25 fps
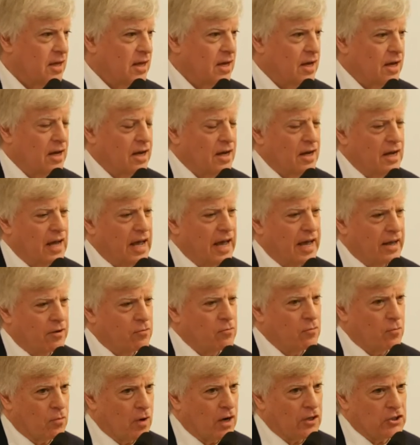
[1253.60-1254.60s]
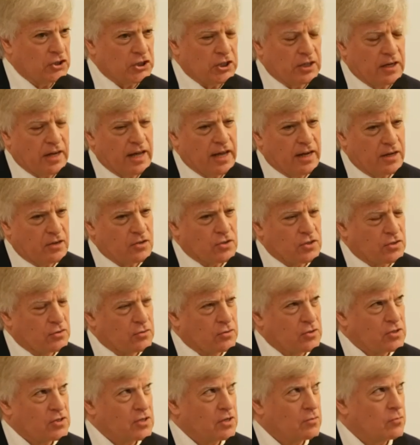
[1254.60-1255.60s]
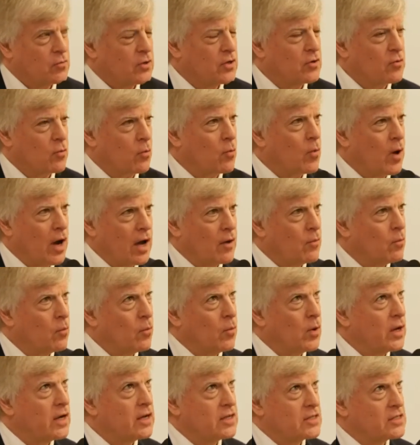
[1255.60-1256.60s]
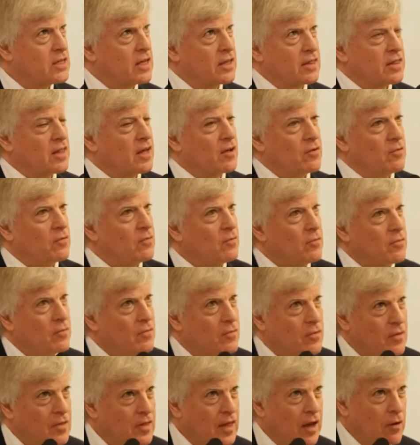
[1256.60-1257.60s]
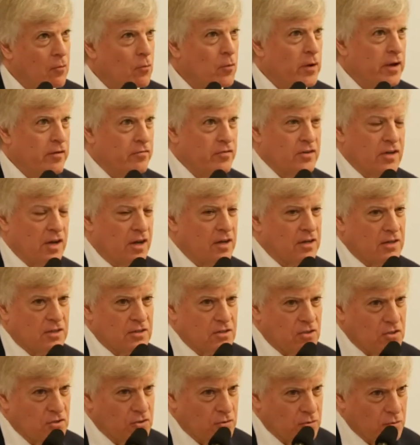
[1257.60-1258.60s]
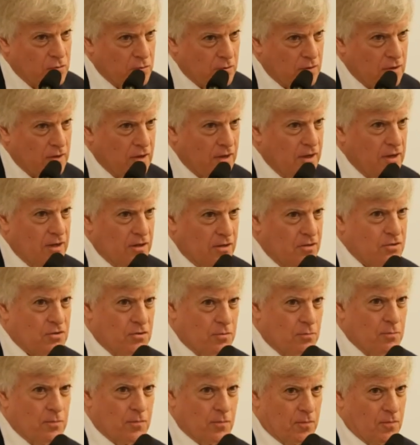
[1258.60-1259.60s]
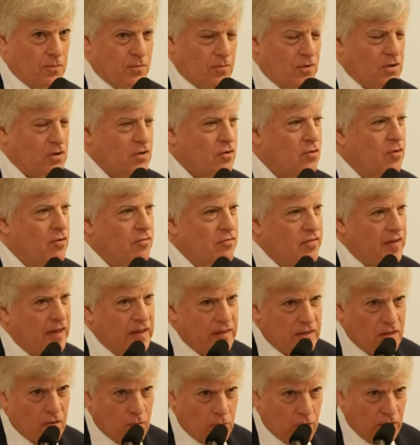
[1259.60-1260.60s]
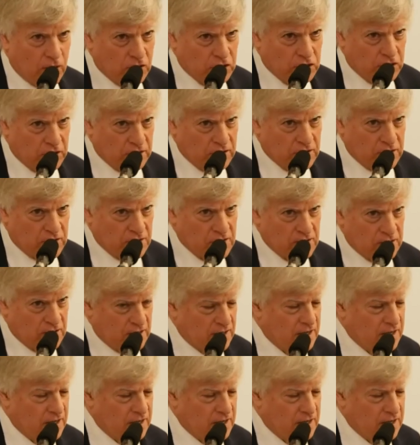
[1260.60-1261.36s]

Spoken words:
at Russian attitudes. I wonder what is it that we've done to offend the Russians